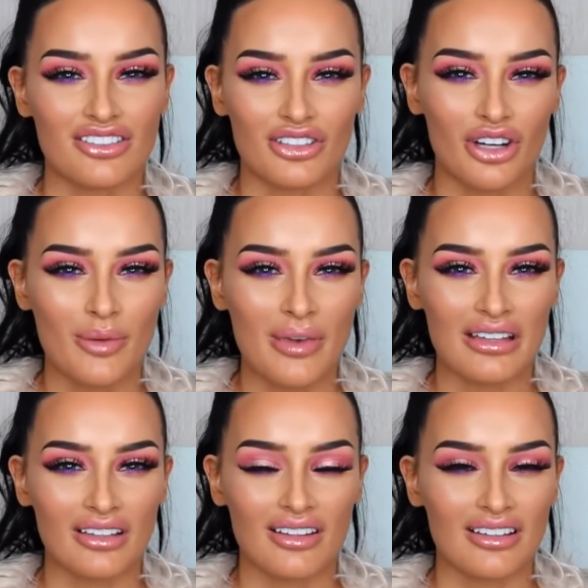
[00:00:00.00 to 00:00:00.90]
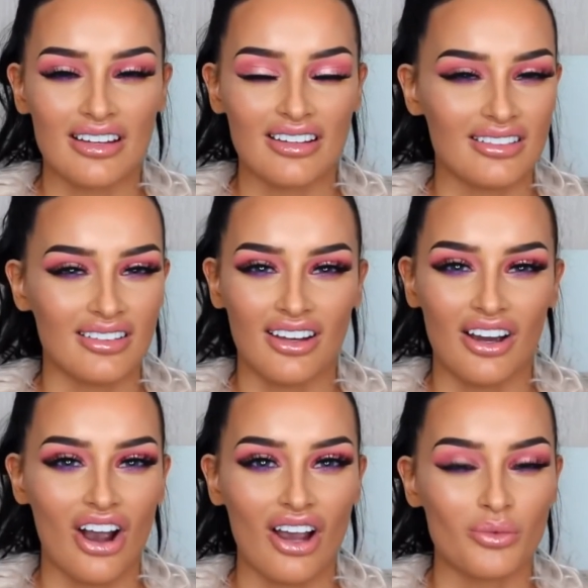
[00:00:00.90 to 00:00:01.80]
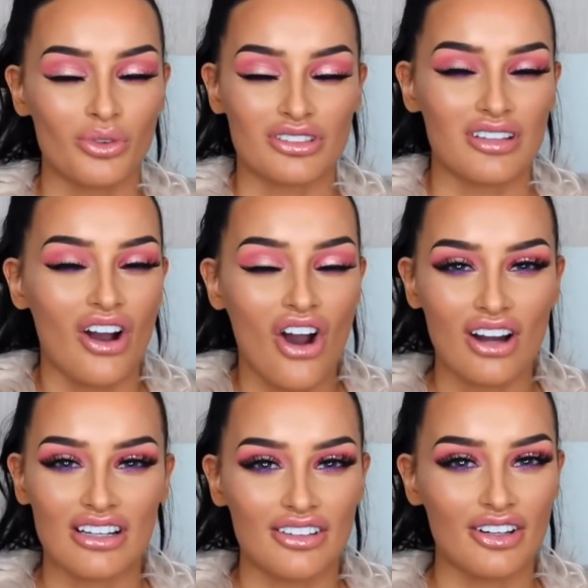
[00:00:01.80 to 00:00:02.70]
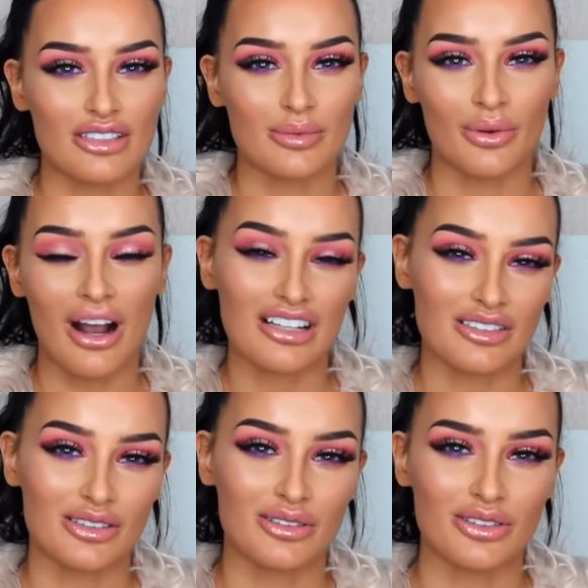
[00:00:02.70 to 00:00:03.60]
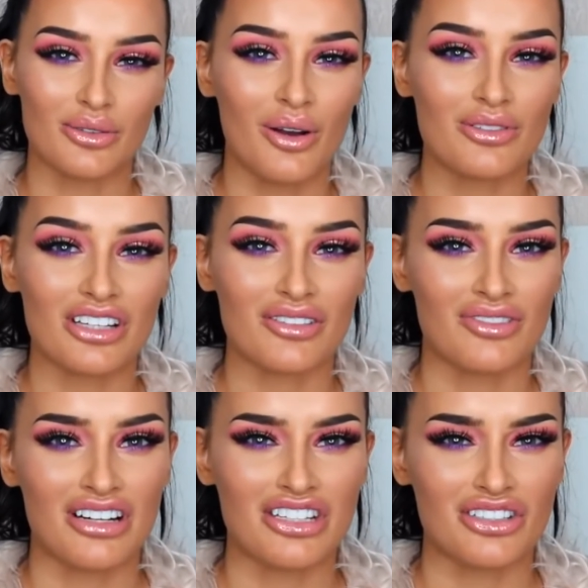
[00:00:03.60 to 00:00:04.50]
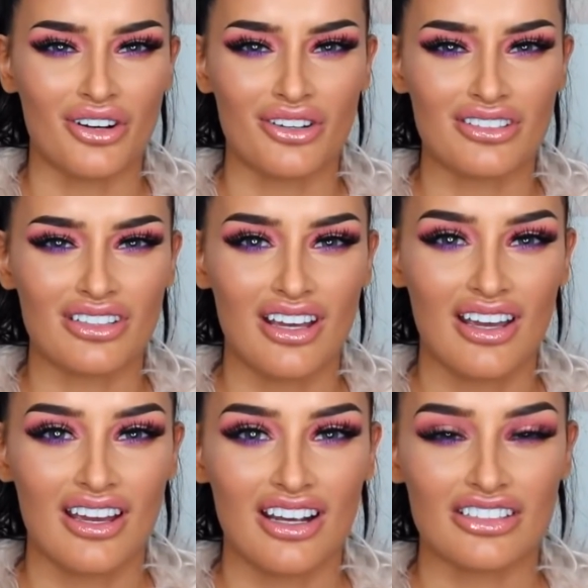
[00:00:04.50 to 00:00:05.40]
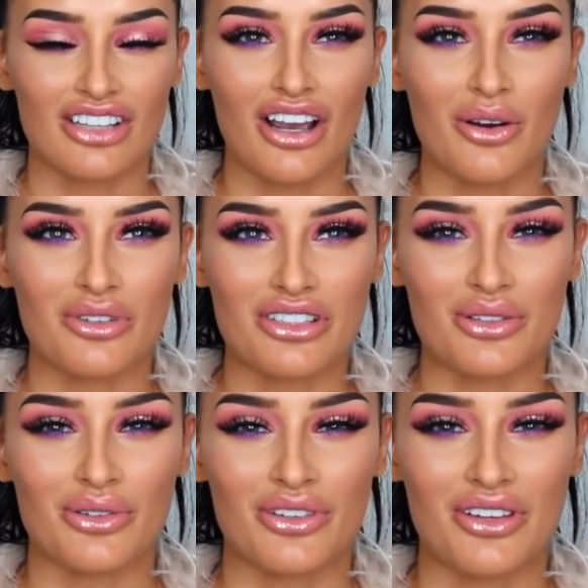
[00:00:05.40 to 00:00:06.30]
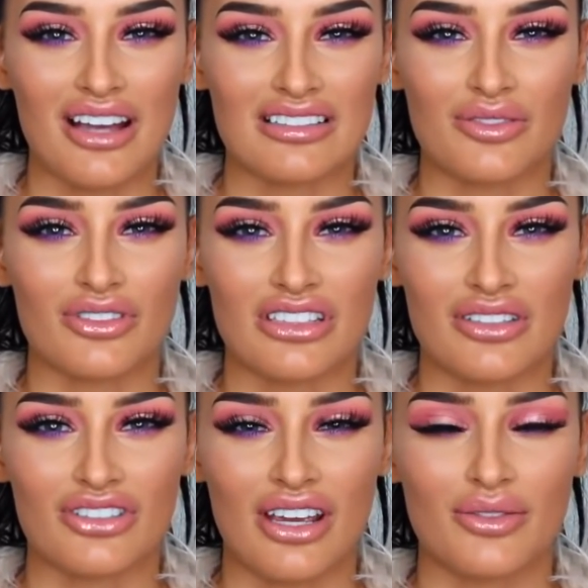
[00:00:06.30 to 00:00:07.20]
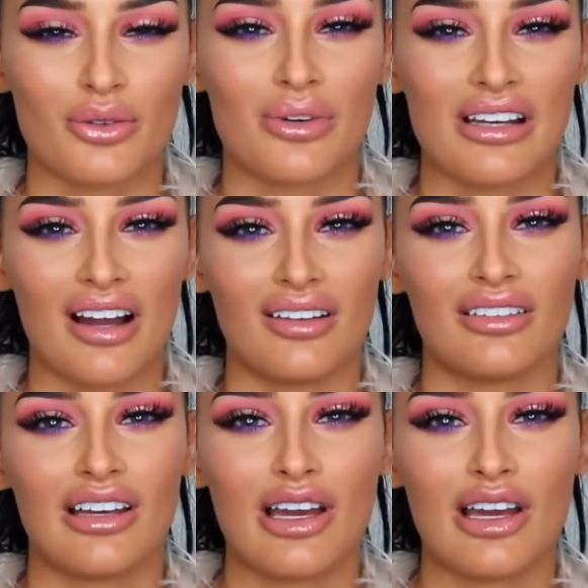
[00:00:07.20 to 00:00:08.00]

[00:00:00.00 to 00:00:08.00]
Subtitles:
Do you know what I mean? Like it wasn't hardly noticeable at all, so I was like really shocked because I always thought that you had to have your teeth shaved all the way down.